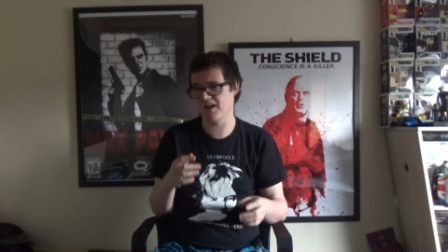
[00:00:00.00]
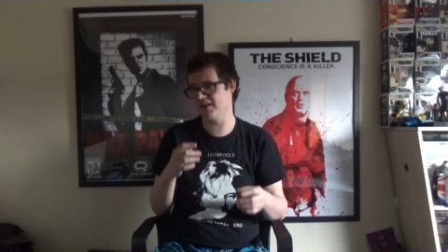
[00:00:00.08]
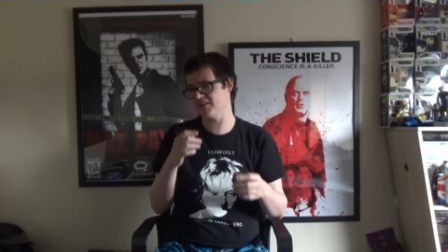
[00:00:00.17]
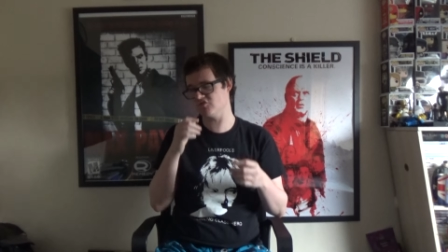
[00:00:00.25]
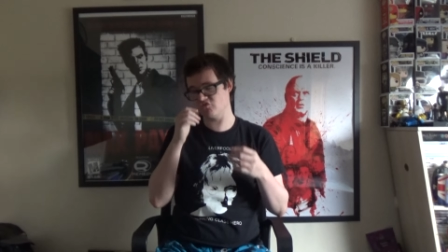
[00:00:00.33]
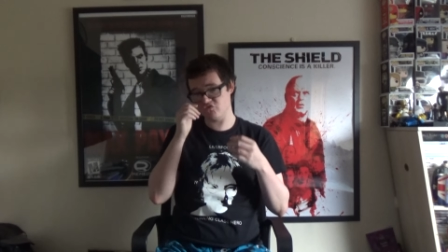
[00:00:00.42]
And
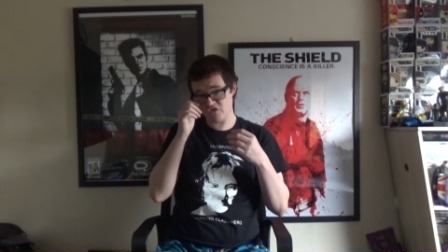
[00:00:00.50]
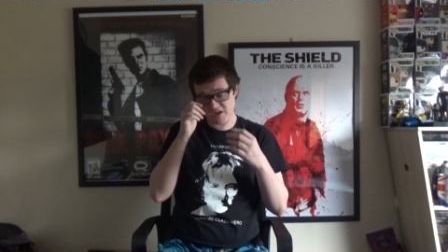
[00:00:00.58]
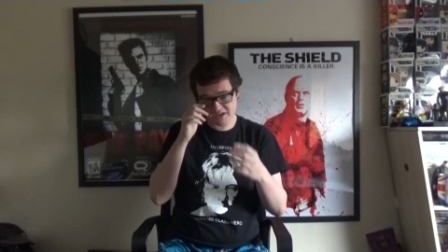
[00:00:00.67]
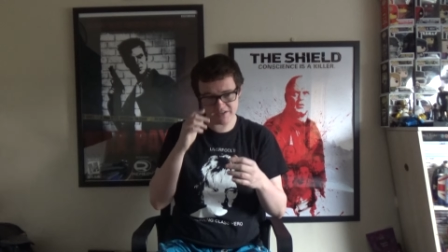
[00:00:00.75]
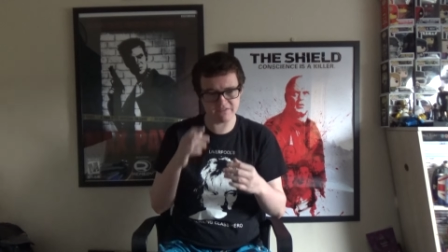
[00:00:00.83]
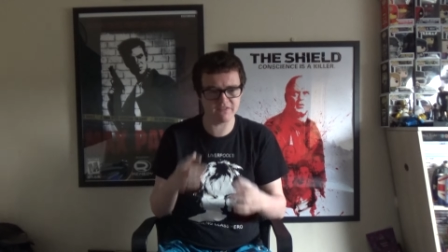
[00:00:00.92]
it's
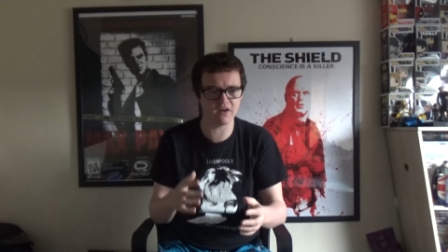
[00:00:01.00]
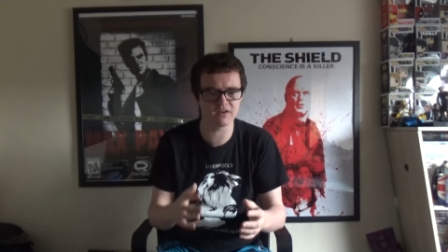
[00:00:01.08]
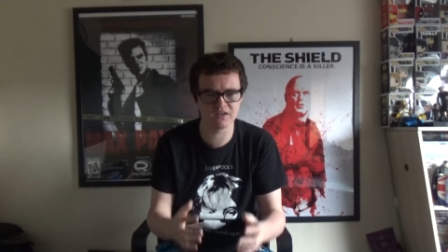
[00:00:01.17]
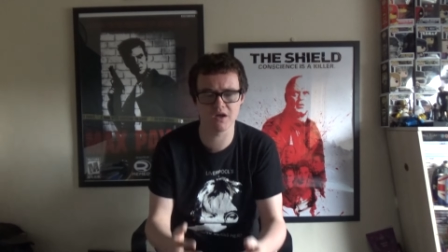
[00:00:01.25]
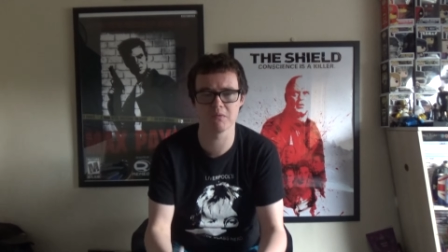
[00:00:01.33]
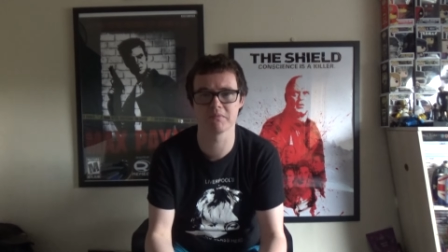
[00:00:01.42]
really
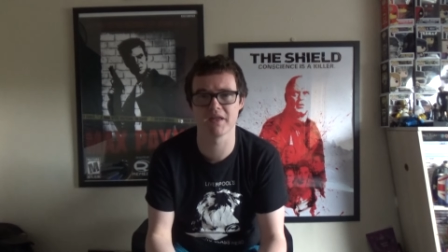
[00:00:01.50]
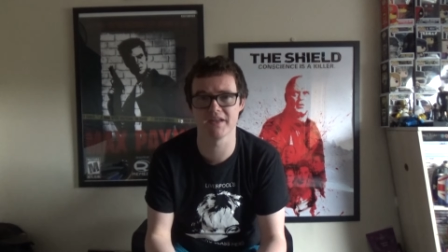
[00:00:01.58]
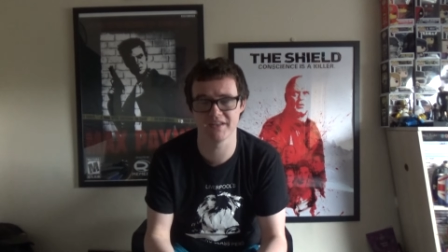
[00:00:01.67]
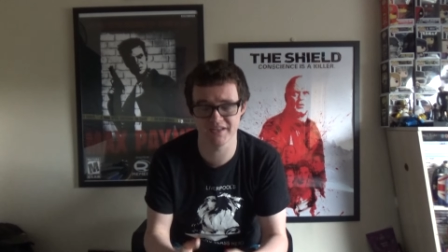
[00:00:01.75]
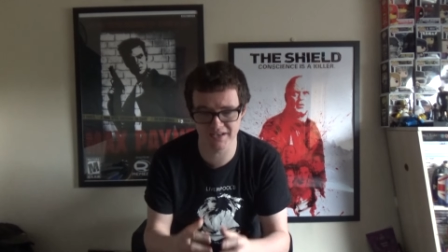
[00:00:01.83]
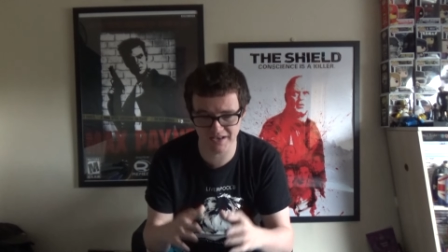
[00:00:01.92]
fucked up that
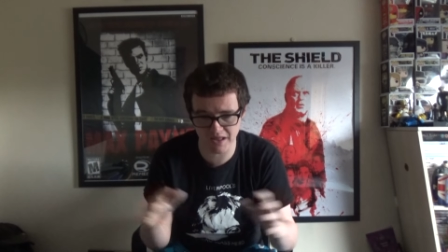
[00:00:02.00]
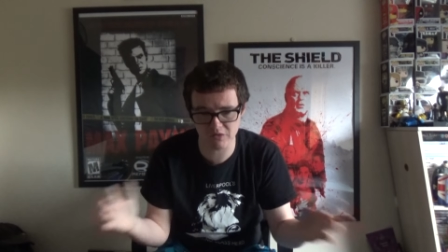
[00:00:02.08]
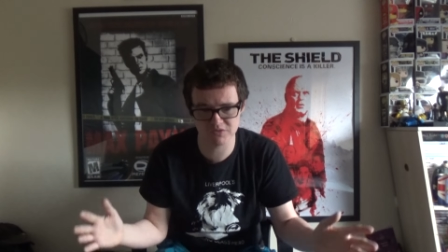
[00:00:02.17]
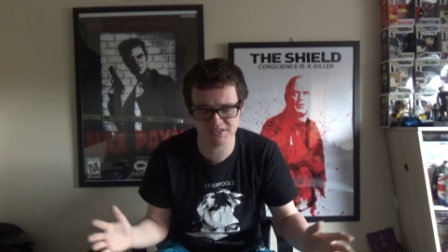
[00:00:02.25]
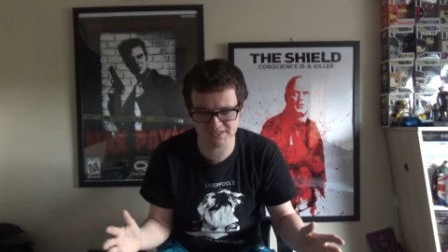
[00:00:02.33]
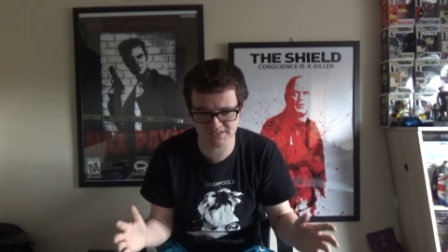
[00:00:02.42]
he
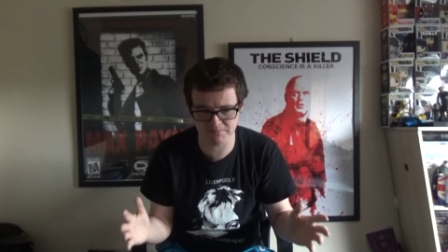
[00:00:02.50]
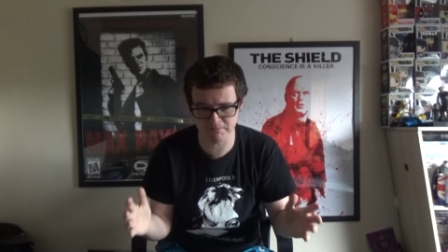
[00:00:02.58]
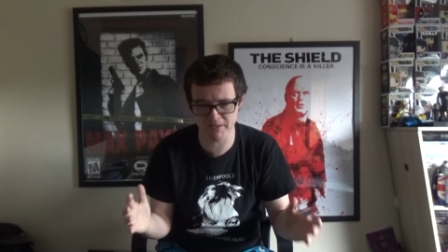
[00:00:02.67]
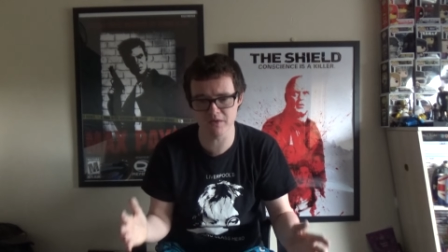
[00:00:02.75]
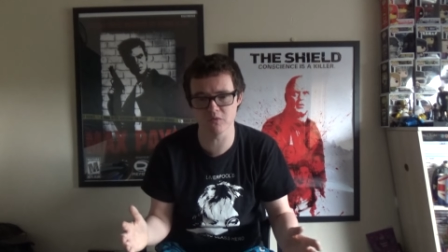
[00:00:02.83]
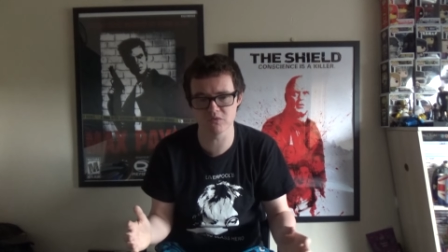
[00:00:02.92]
allows this to
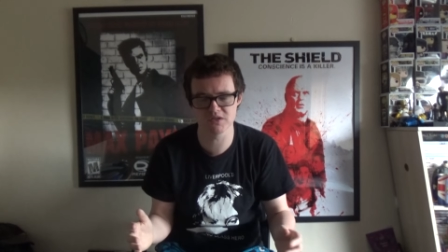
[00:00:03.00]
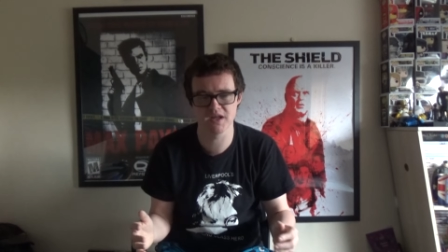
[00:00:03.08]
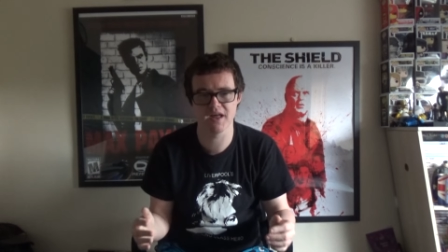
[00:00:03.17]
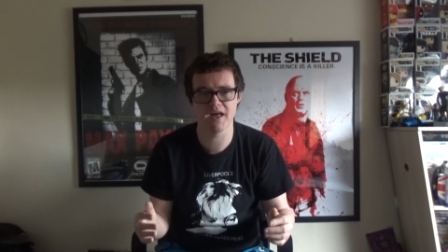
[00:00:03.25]
build.